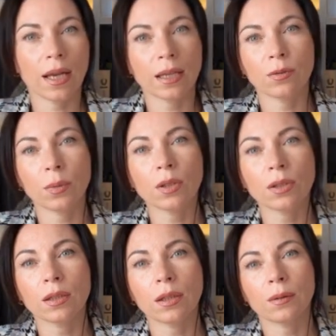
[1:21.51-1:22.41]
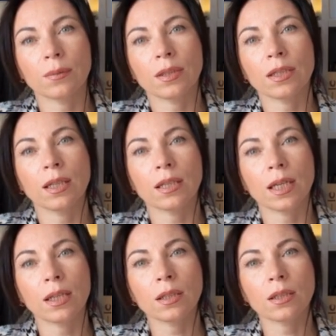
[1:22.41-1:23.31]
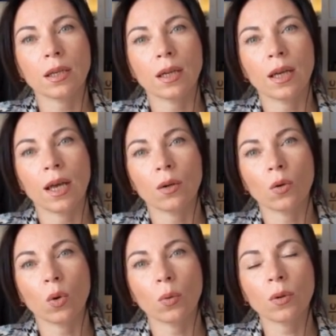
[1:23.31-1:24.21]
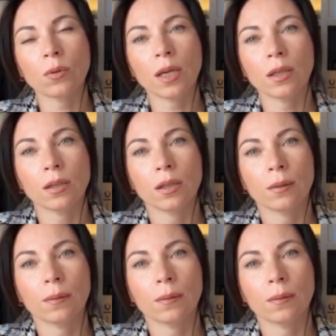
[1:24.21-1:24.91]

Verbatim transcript: experts, facilitators, and core providers.